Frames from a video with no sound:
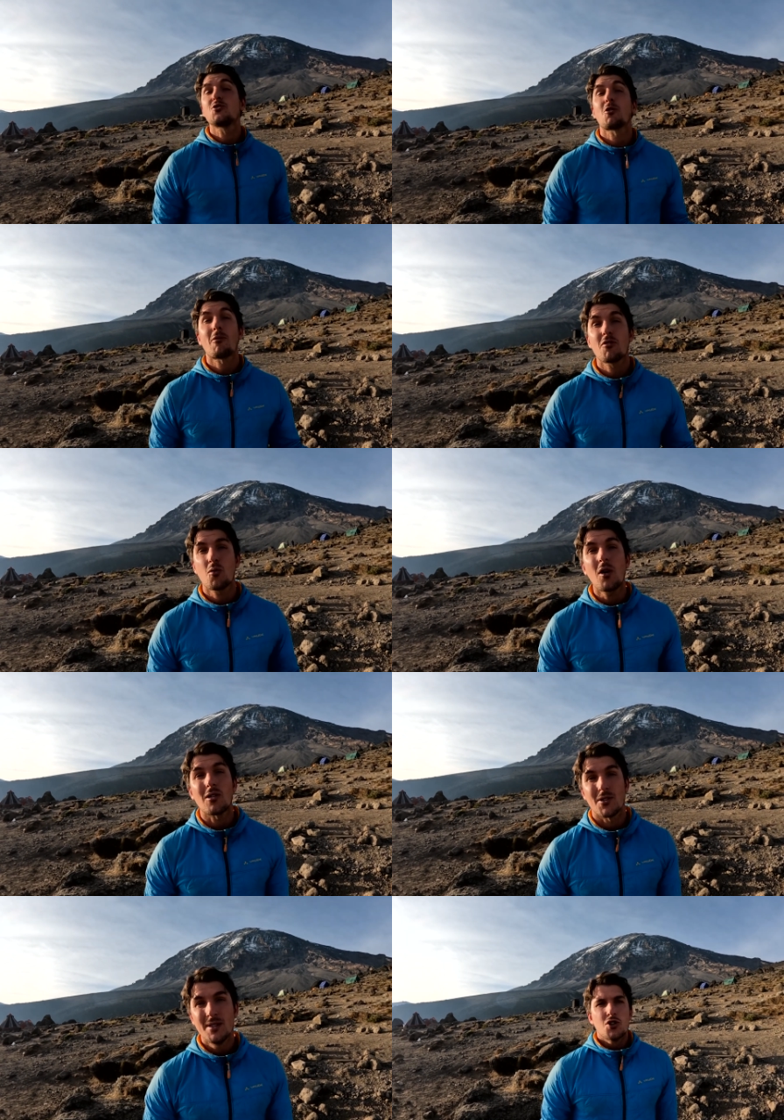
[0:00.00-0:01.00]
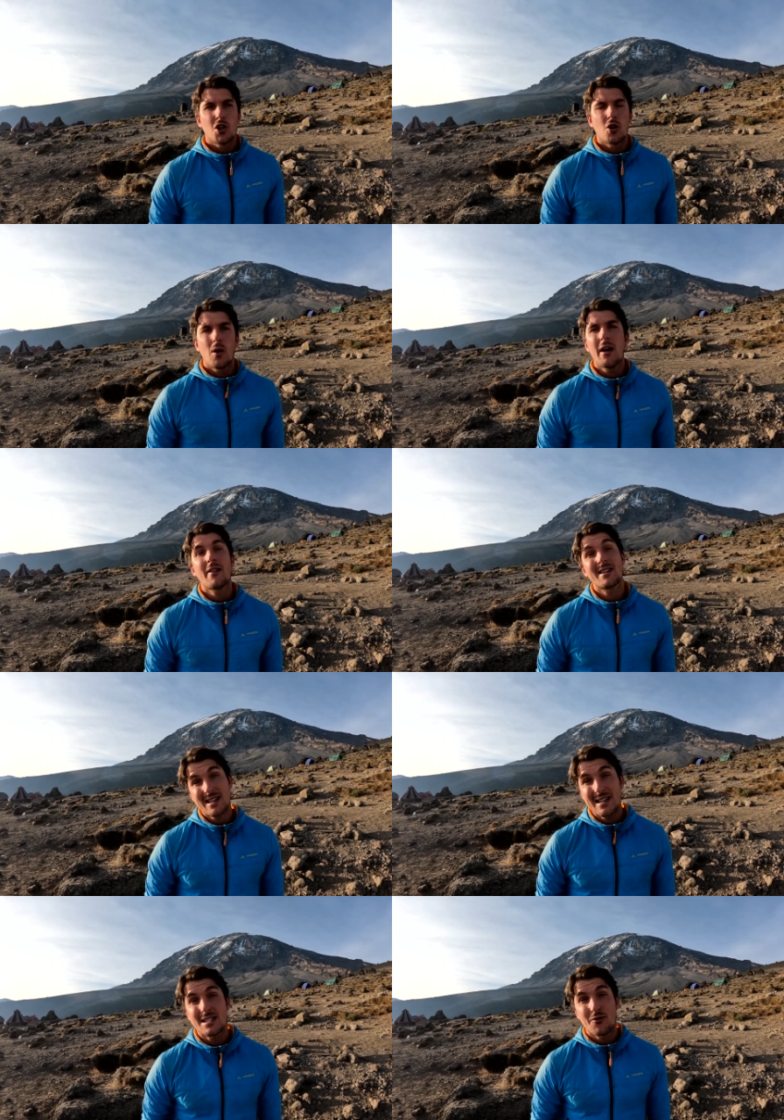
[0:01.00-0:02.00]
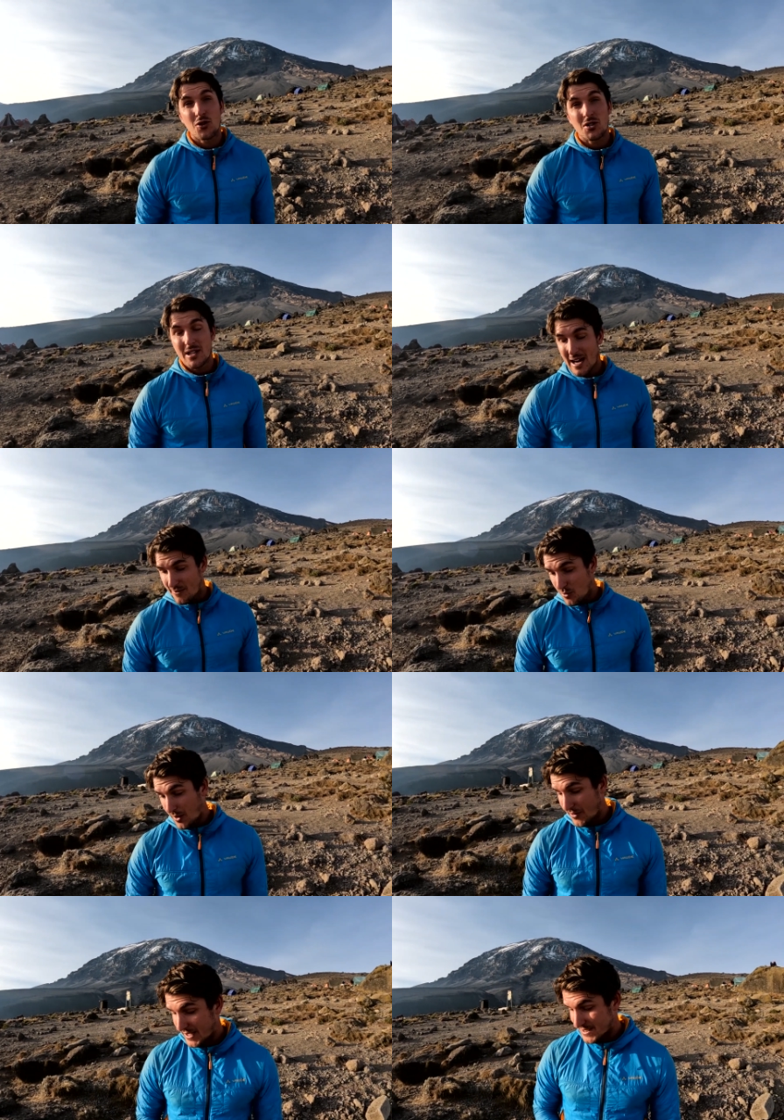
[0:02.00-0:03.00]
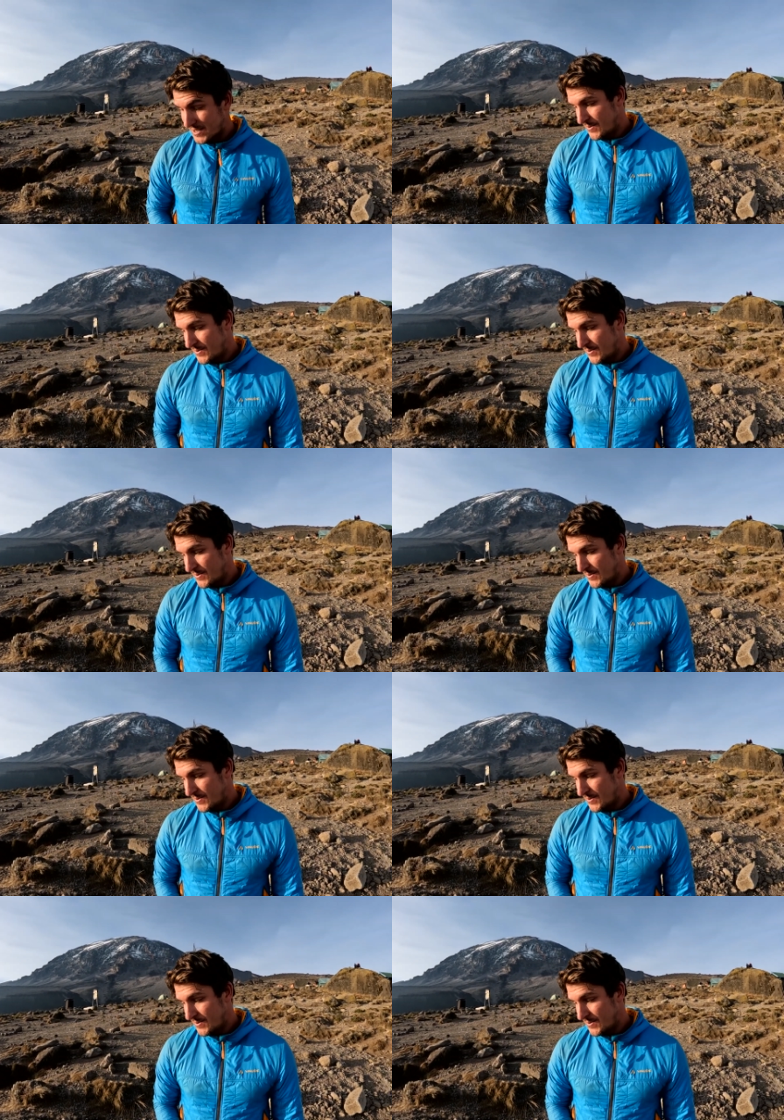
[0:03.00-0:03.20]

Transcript: on top of the world. So that's the lesson for today, everyone, that